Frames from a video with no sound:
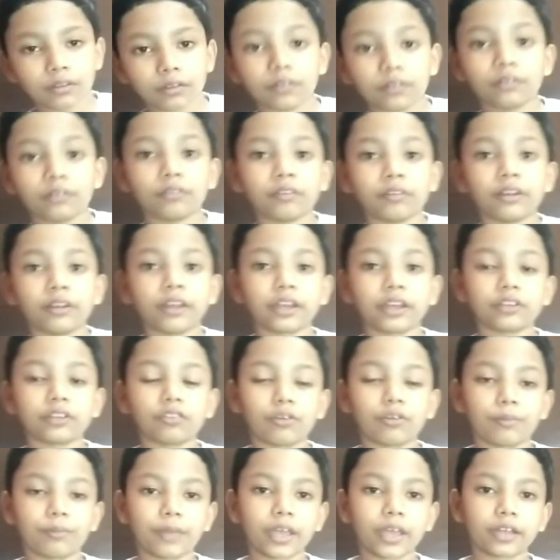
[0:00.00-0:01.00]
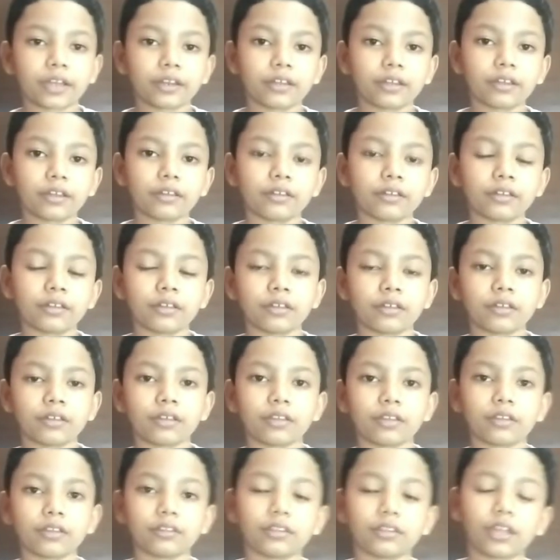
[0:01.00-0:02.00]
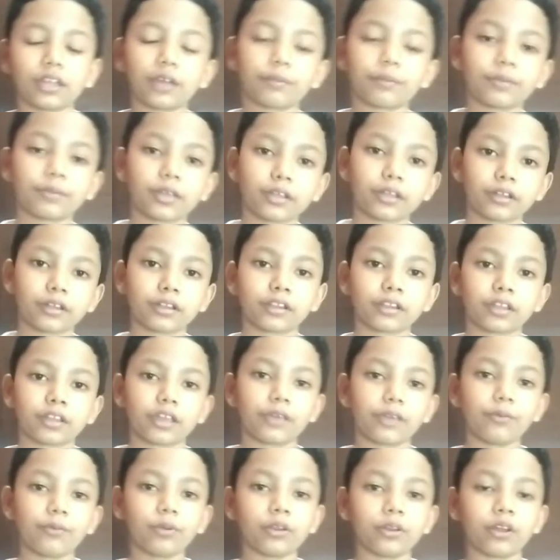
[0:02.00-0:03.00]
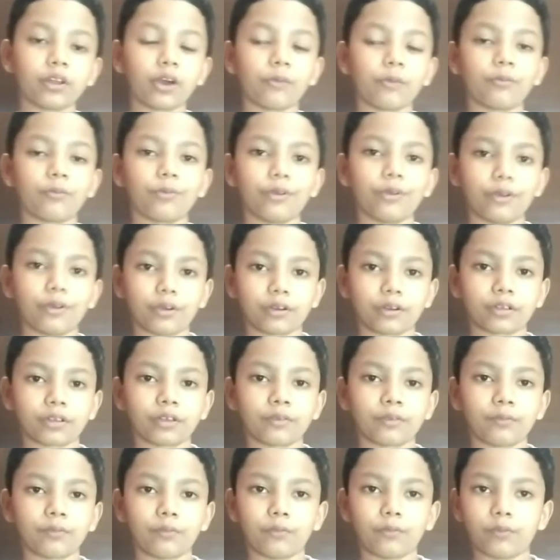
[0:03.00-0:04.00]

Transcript: electromagnet, that means it will not work